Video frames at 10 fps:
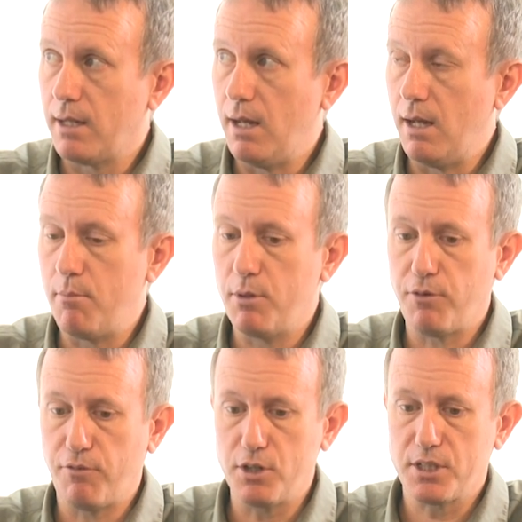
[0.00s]
But
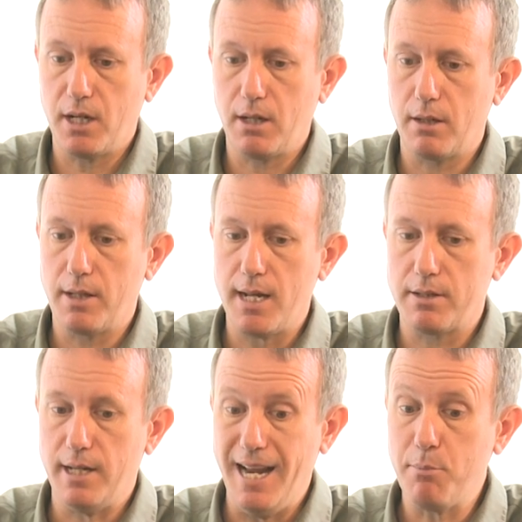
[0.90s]
the first thing
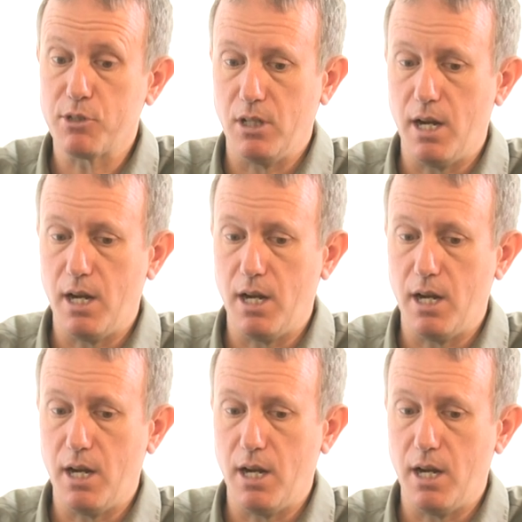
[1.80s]
that enables a